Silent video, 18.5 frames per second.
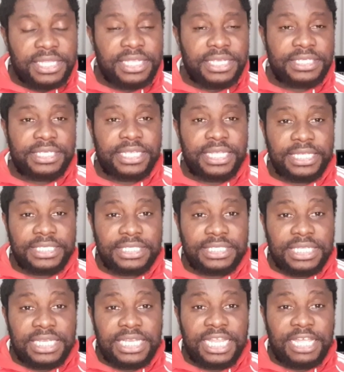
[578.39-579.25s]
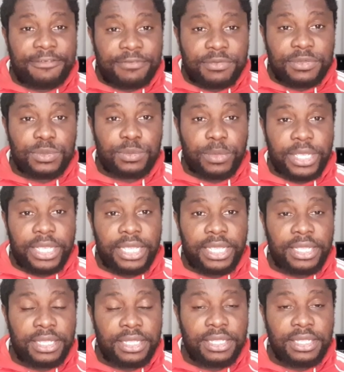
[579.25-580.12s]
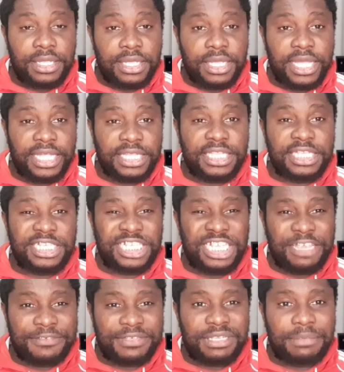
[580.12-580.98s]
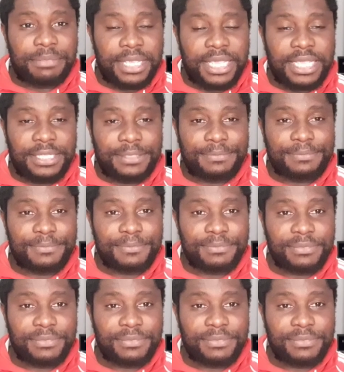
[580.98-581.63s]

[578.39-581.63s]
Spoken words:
Let's get it to the levels where it deserves to be.